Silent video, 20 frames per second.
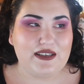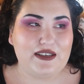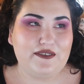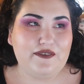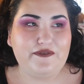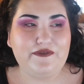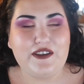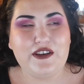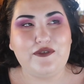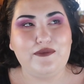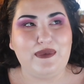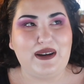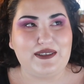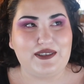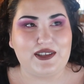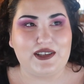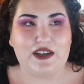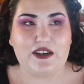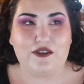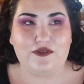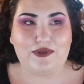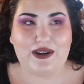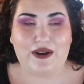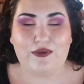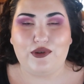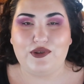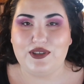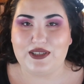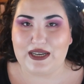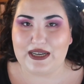a few months ago when I
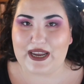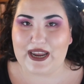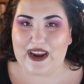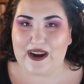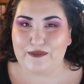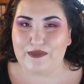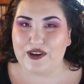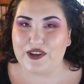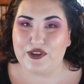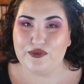wore this on camera,